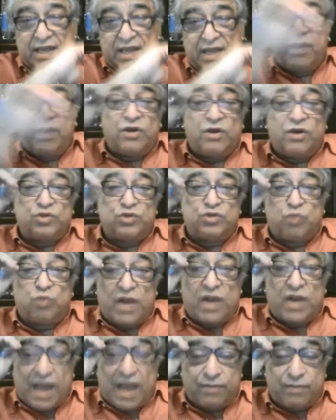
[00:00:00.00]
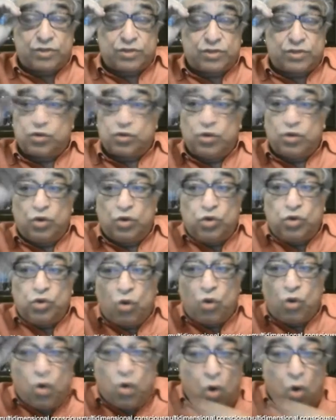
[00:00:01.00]
Because what happens,
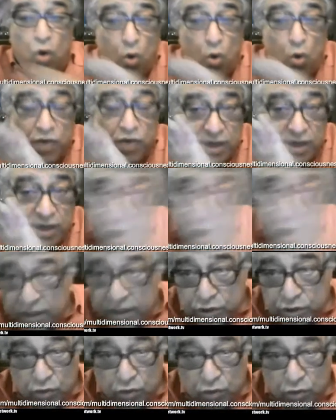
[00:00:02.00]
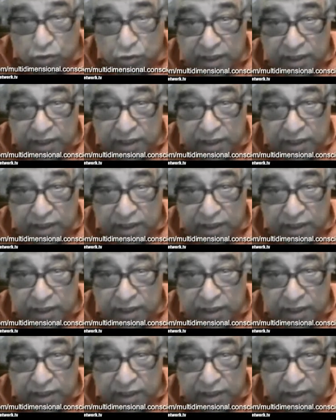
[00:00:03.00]
you're only God who's totally